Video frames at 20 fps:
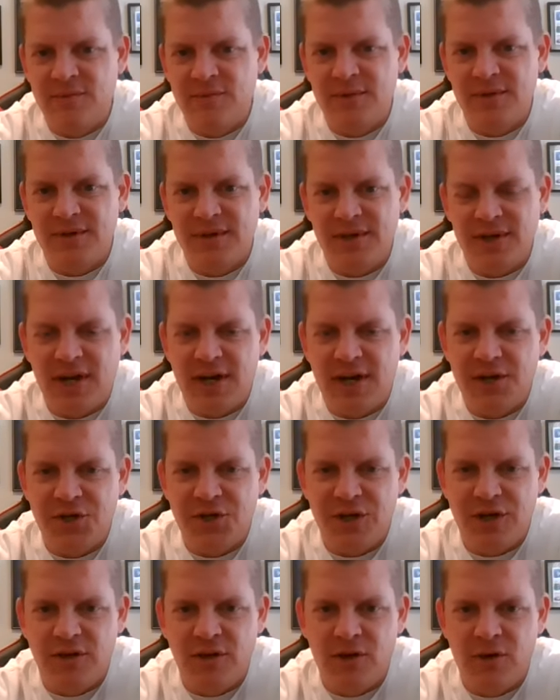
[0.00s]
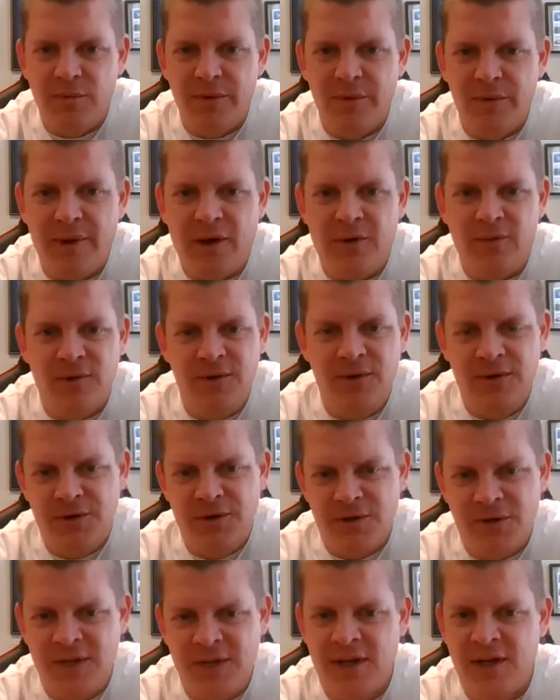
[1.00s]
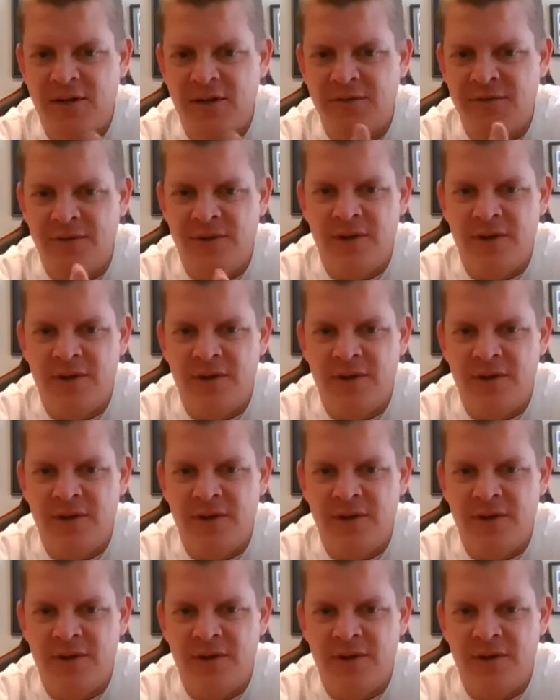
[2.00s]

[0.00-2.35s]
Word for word: but kind of share a little bit about what yourself,